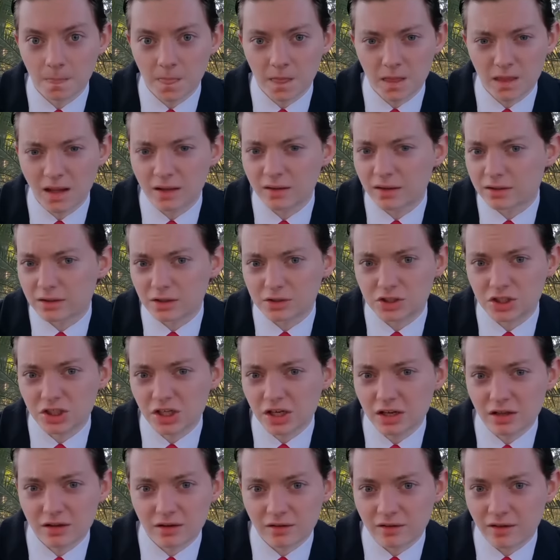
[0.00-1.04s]
It's not like the
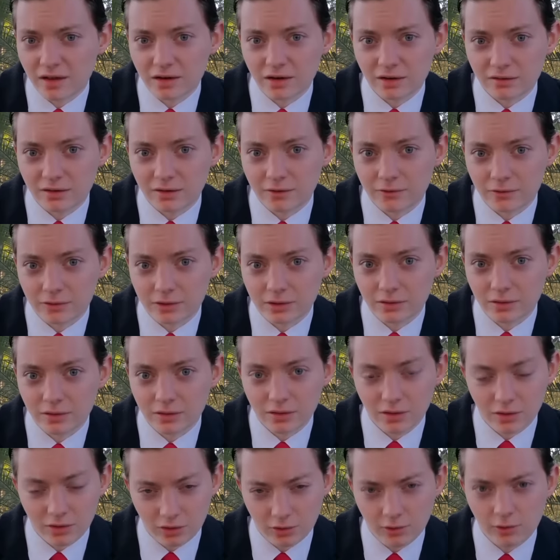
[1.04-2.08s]
chicken is any different.
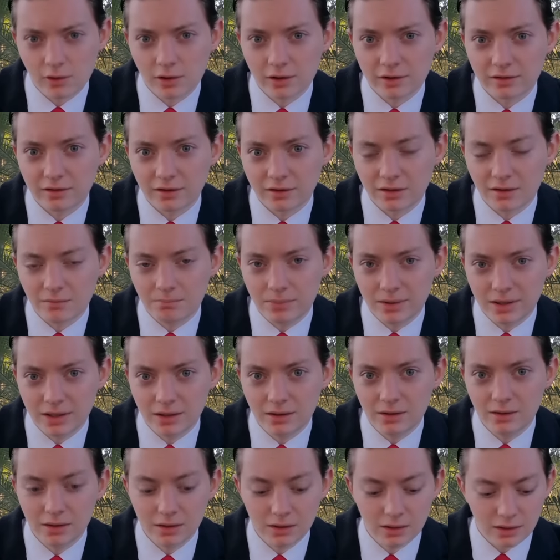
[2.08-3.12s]
It's the sauce that's the
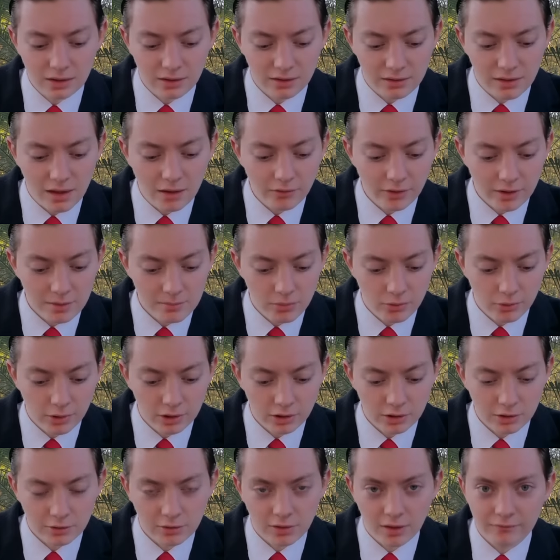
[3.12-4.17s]
big selling point
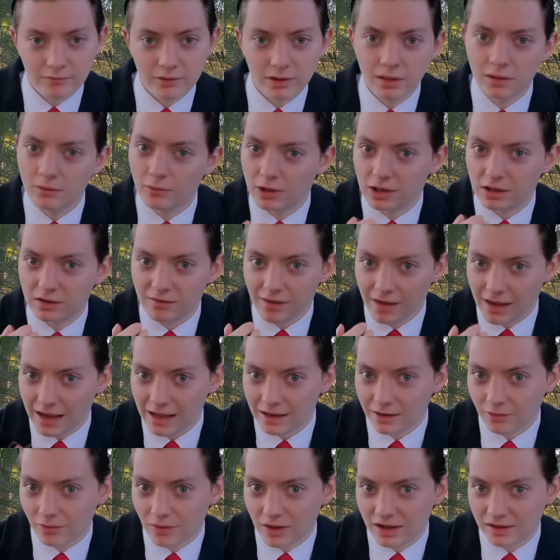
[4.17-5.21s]
here, so I really wanted to
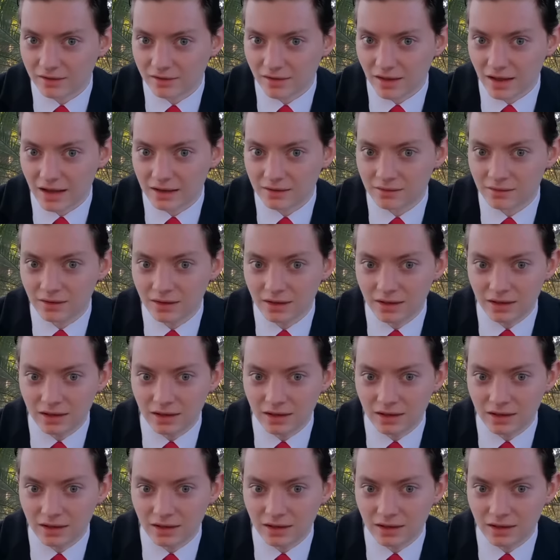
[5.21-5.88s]
analyze that,